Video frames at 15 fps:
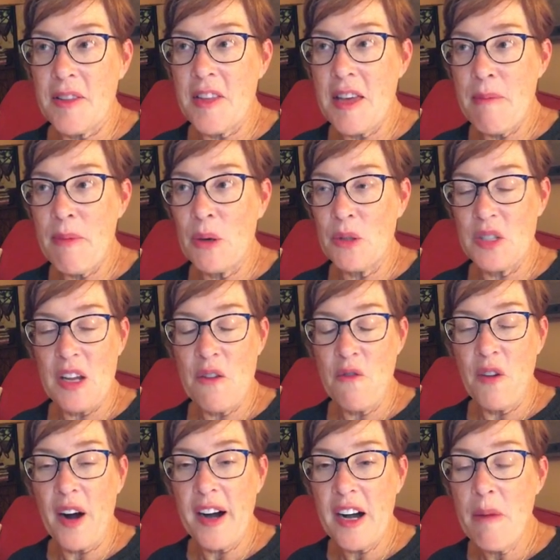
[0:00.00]
the most
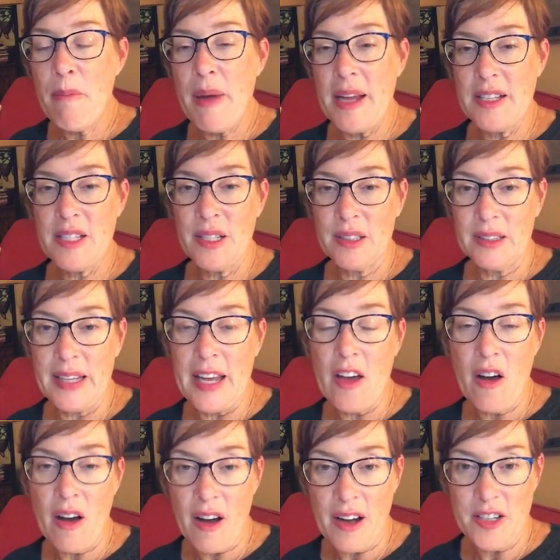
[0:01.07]
environmentally
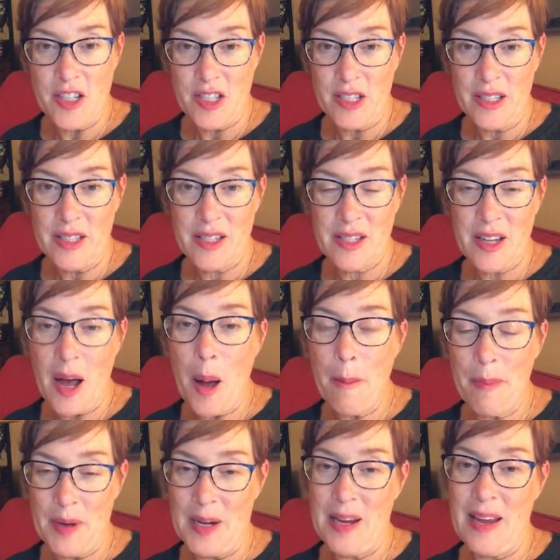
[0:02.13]
conscious
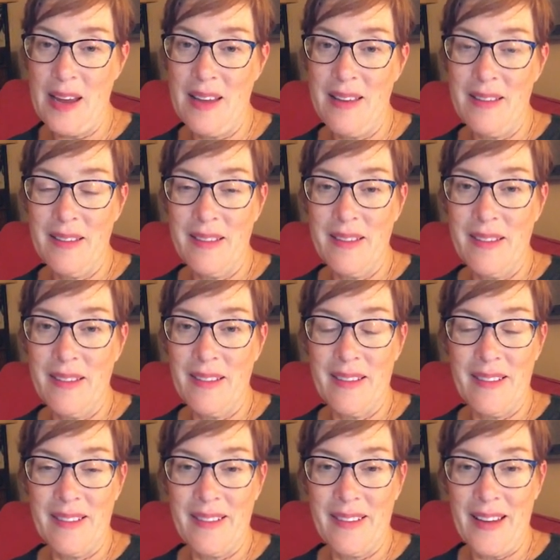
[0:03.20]
company.
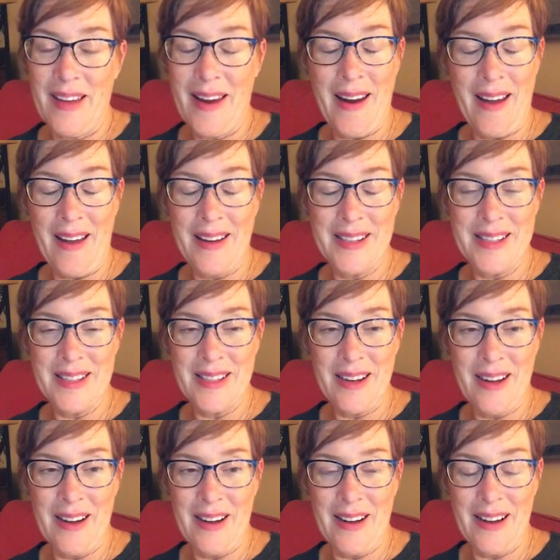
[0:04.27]
And
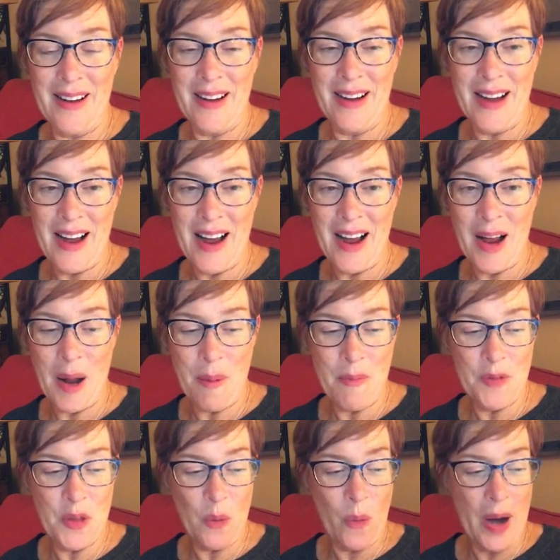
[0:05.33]

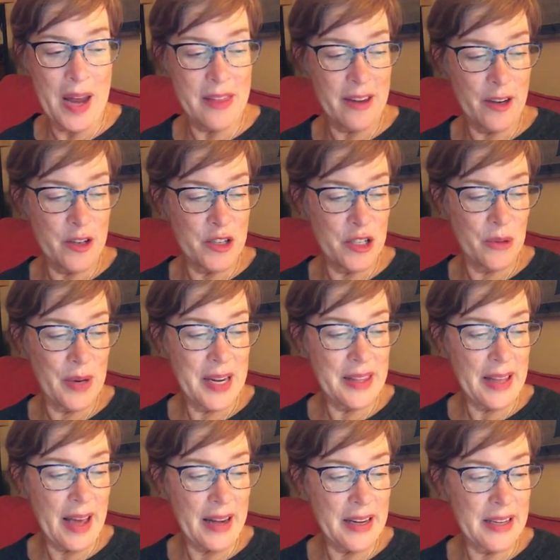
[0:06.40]
um, the way they're doing
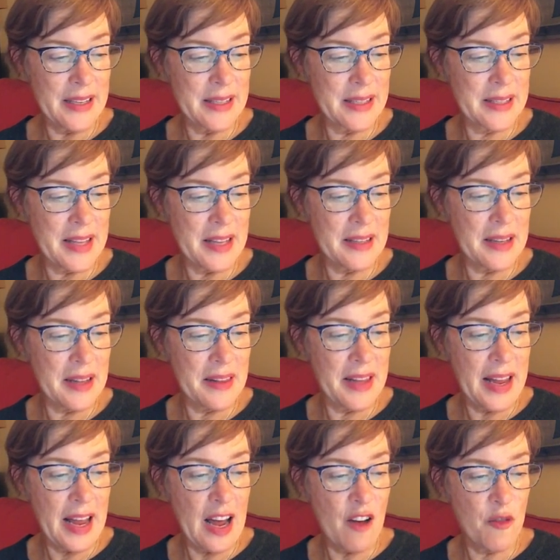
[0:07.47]
that is that
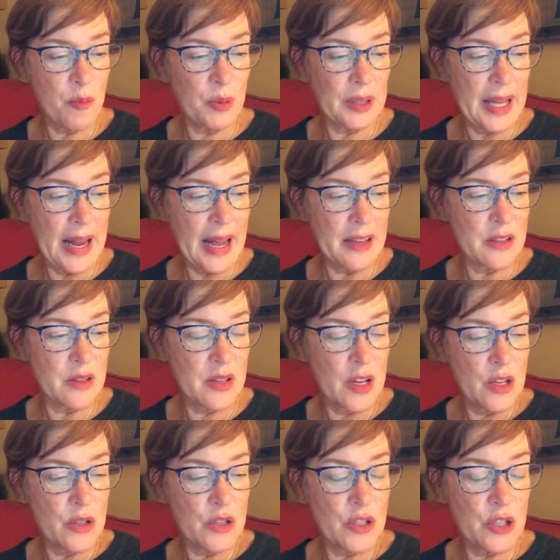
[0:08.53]
they have plans
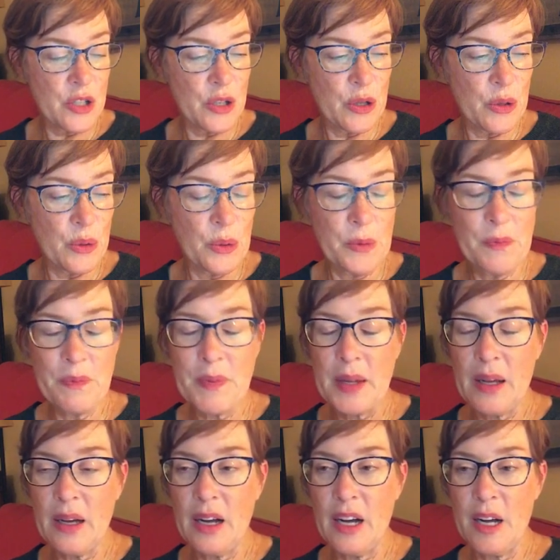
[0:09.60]
to
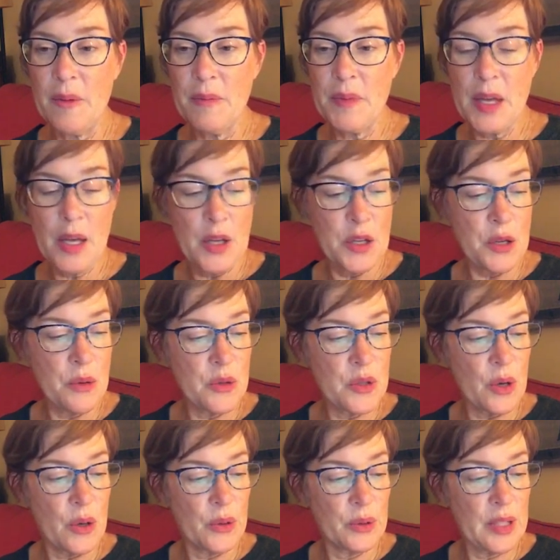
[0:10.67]
um, use
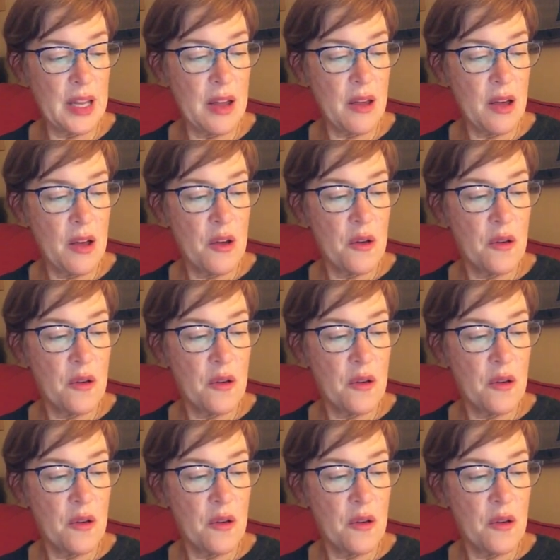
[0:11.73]
only